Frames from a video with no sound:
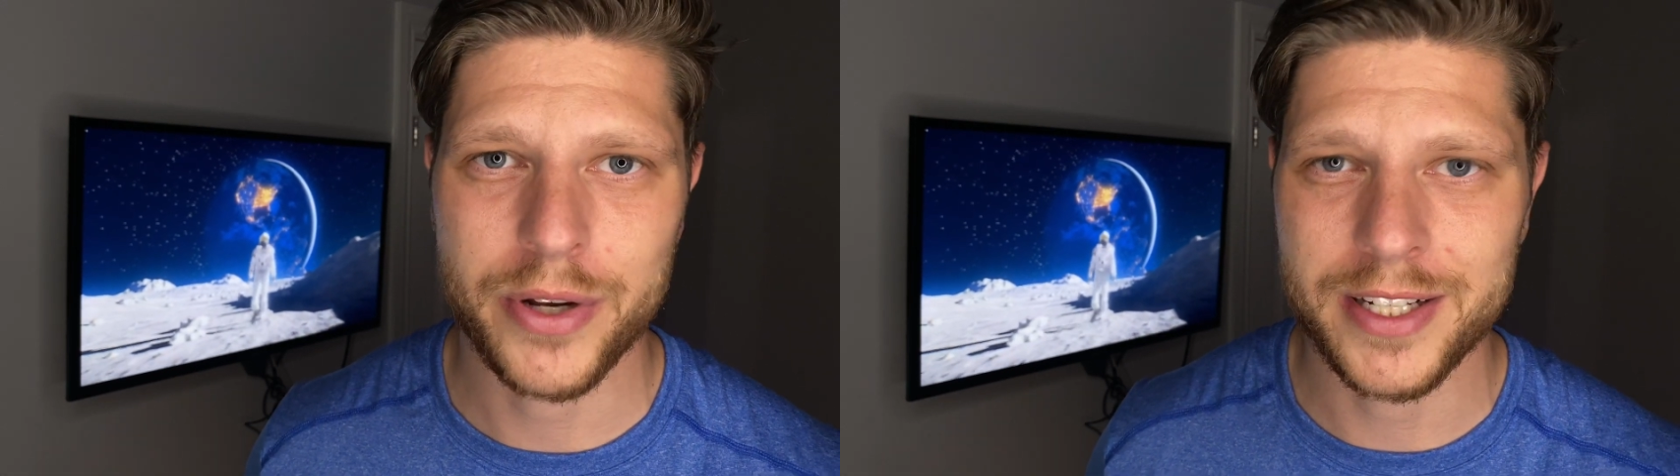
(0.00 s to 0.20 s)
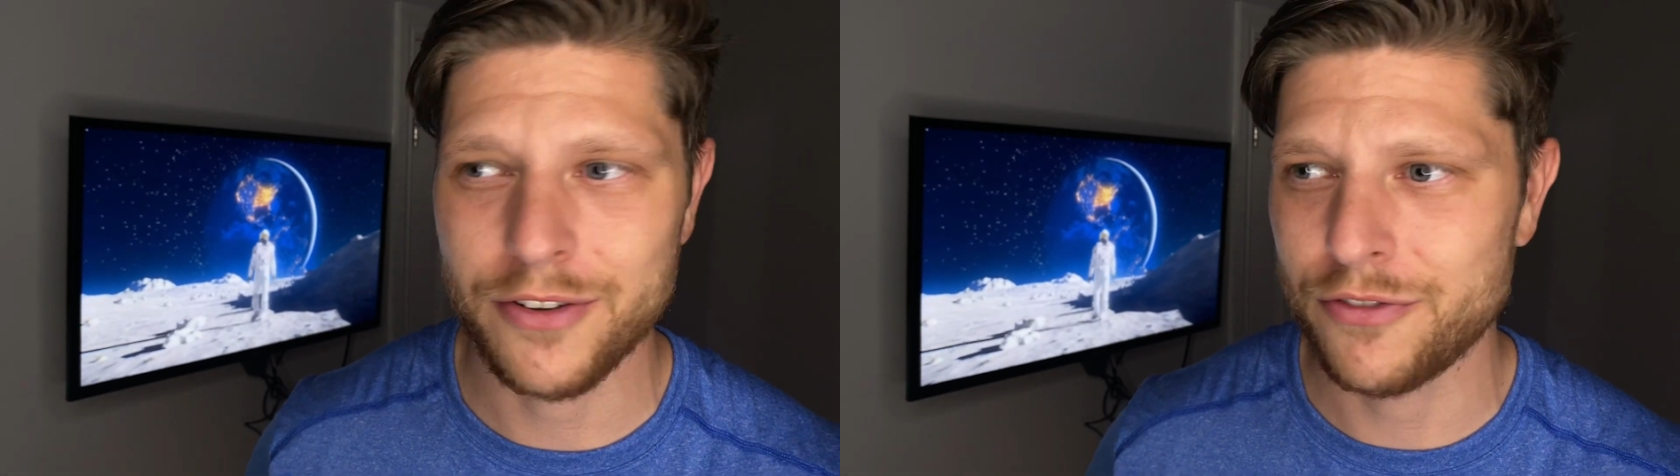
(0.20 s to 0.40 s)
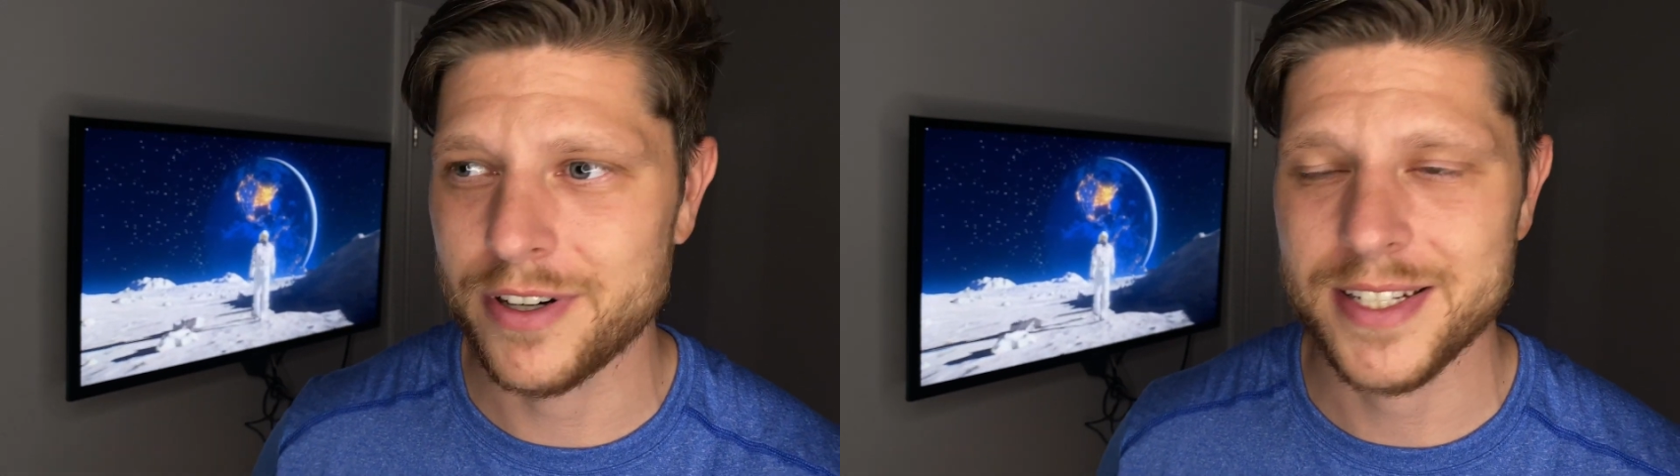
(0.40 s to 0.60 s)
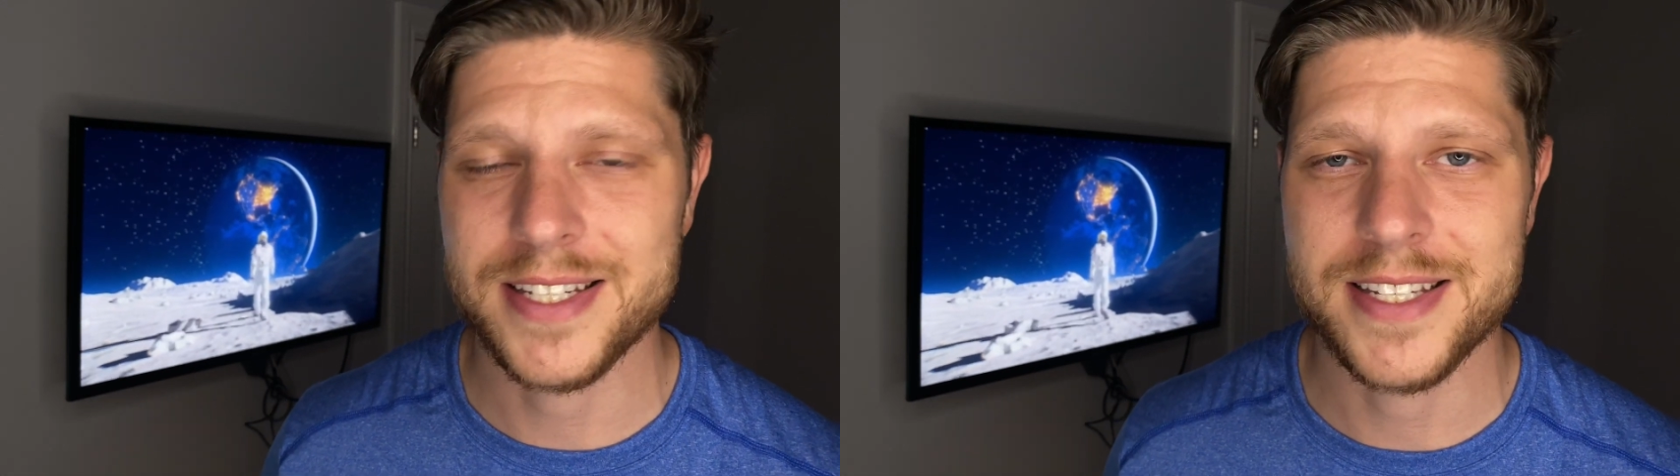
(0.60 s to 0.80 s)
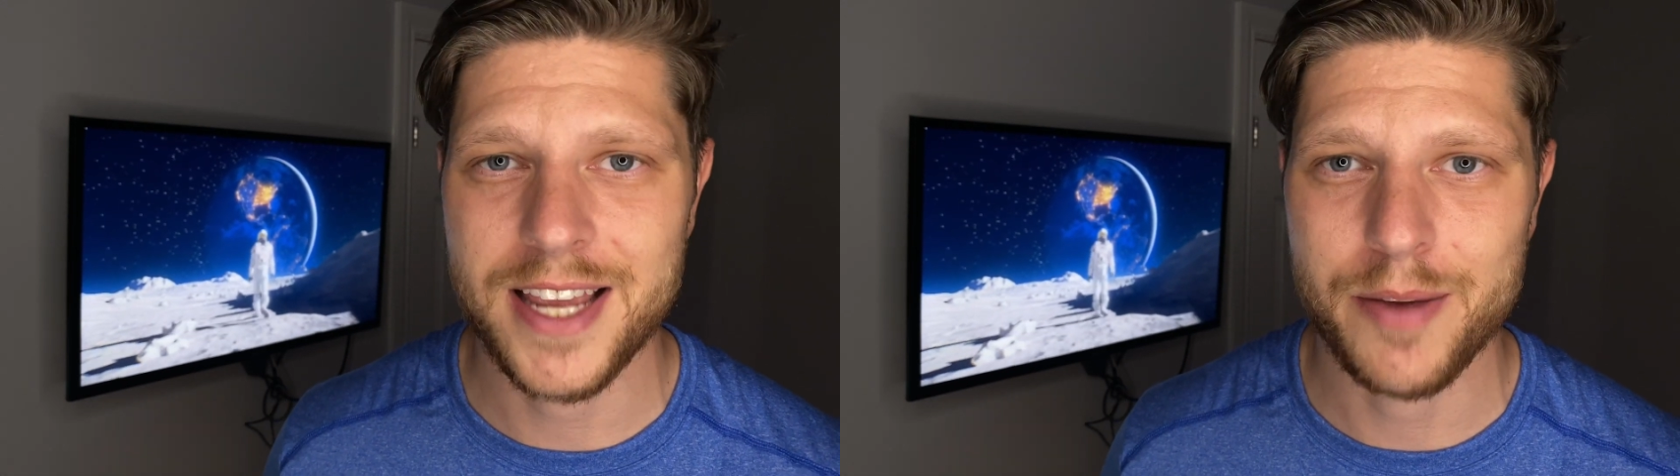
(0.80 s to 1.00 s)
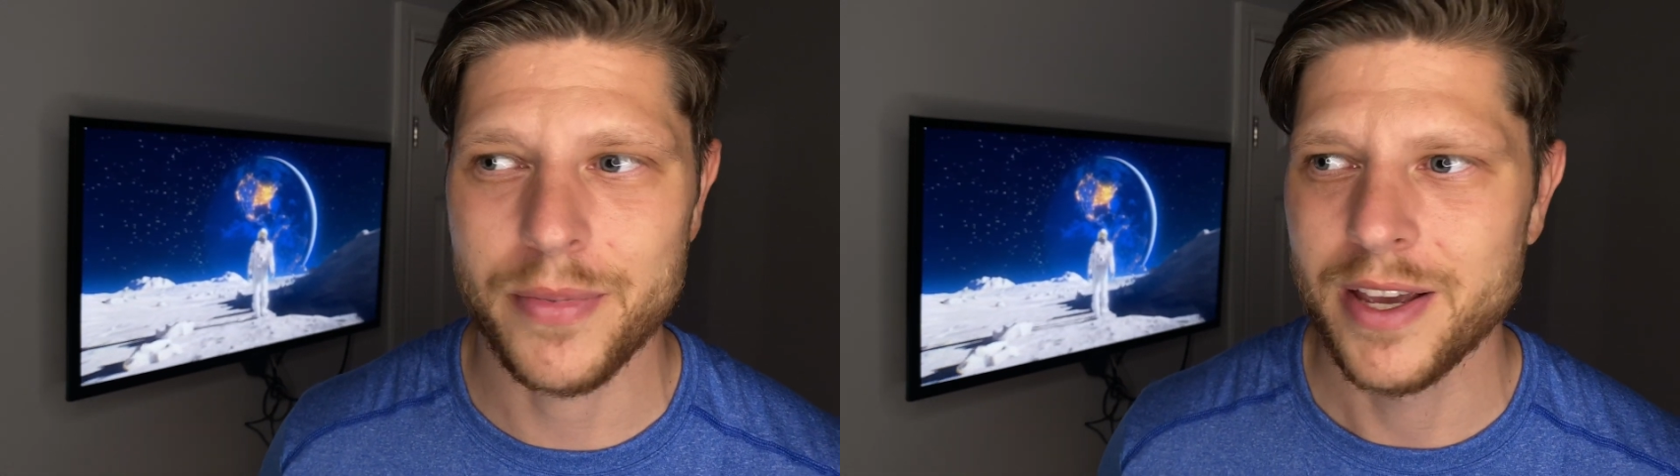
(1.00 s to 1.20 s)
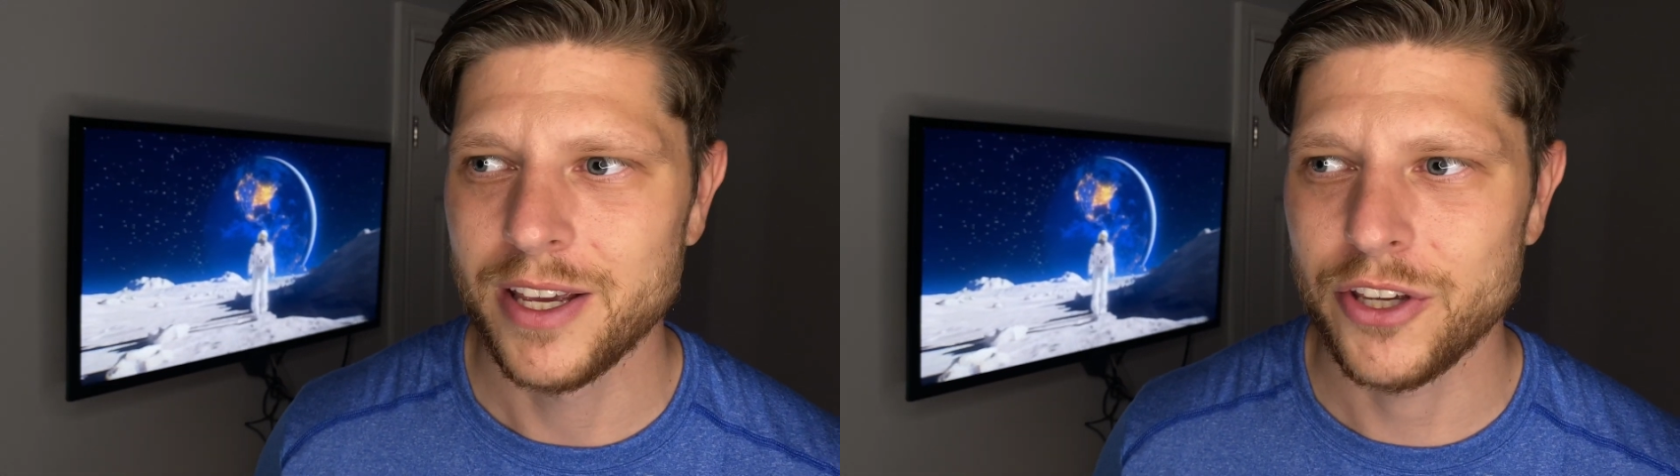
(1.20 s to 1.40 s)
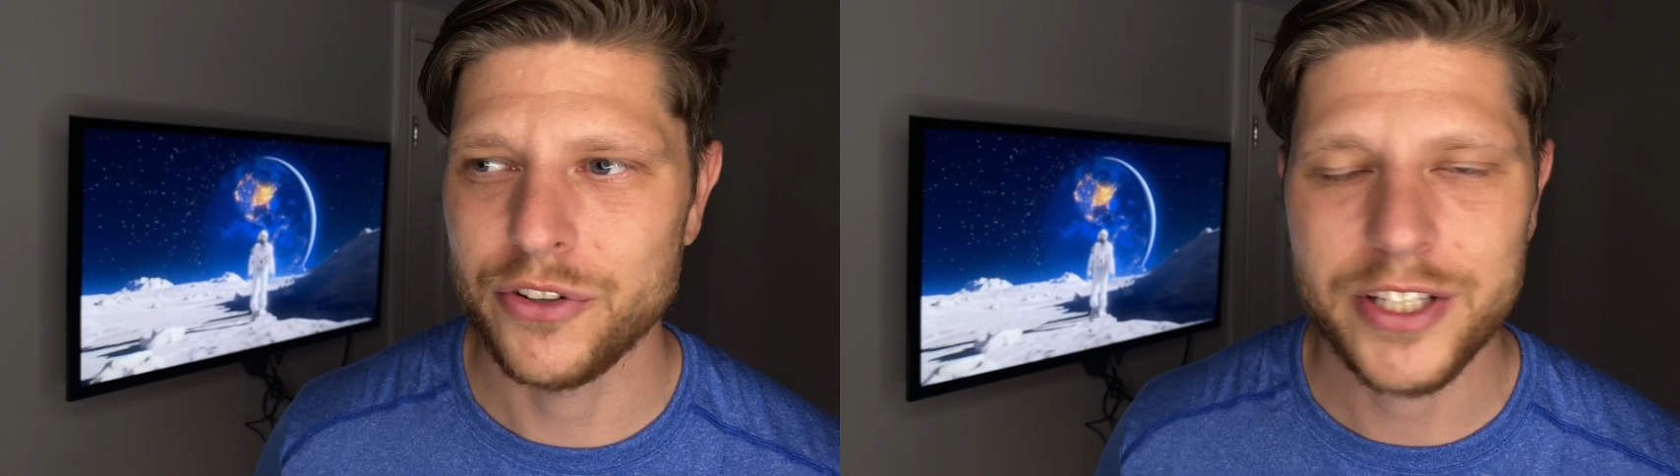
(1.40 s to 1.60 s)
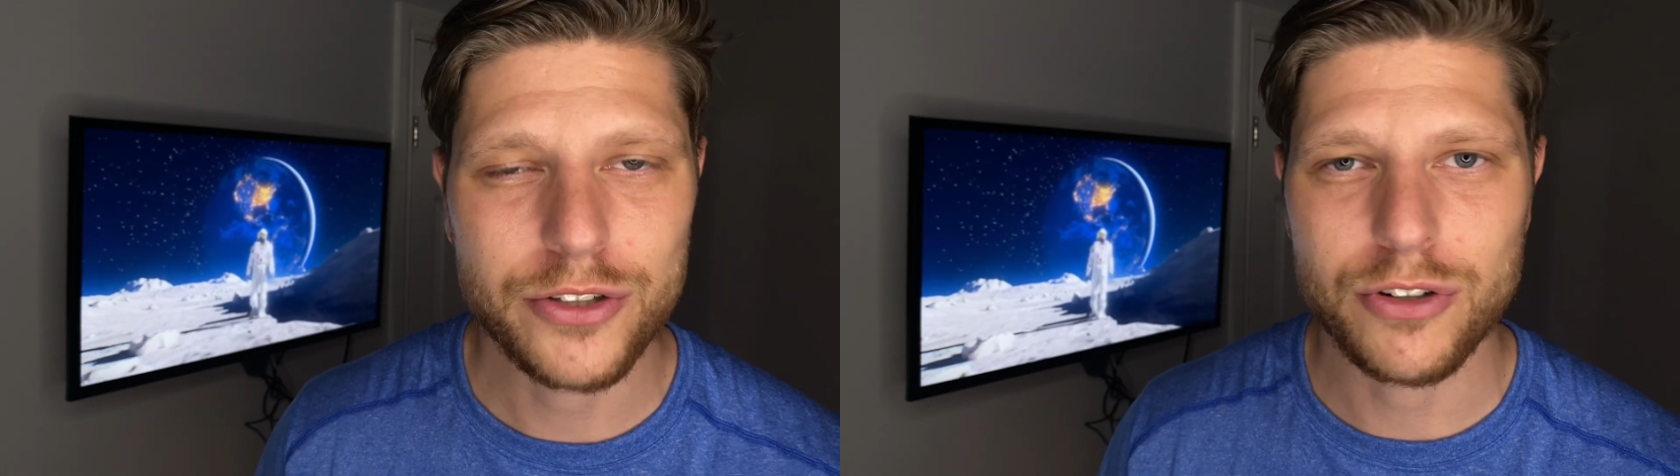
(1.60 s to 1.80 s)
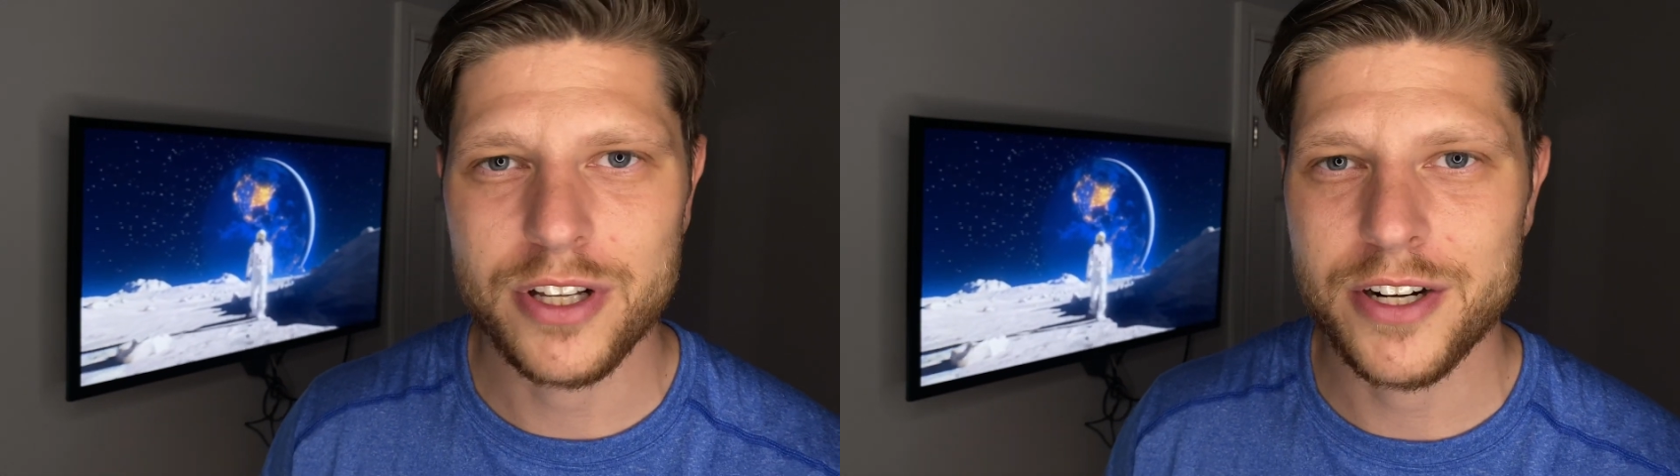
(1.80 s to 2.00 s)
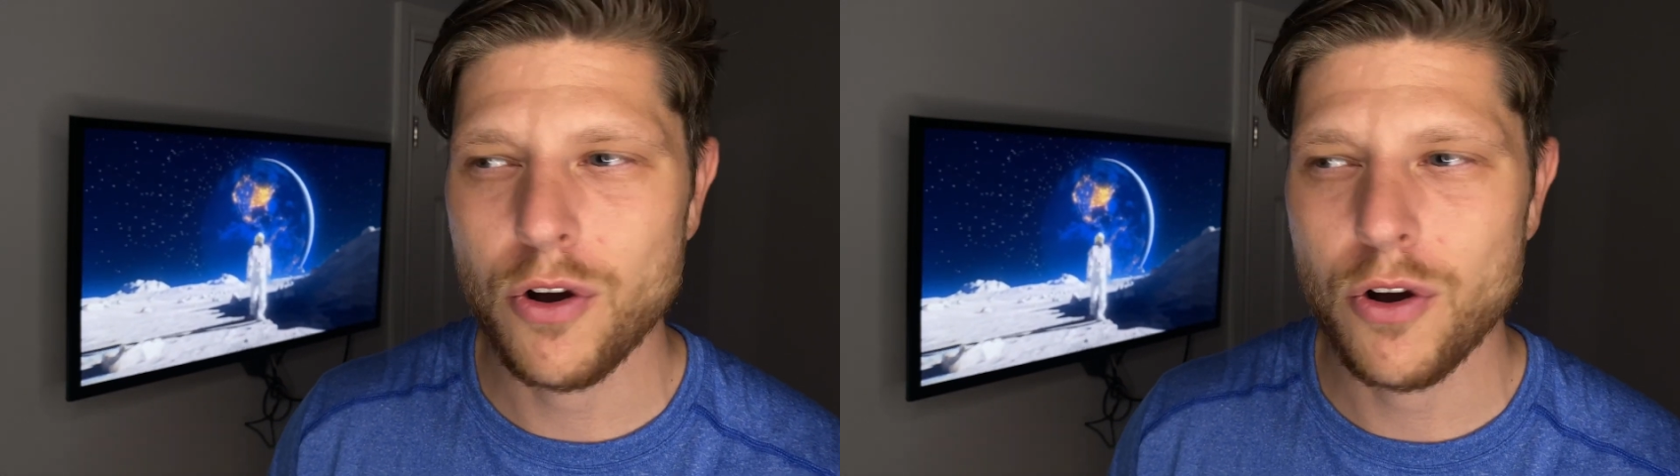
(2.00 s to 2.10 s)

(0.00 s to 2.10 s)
get the first step you need to learn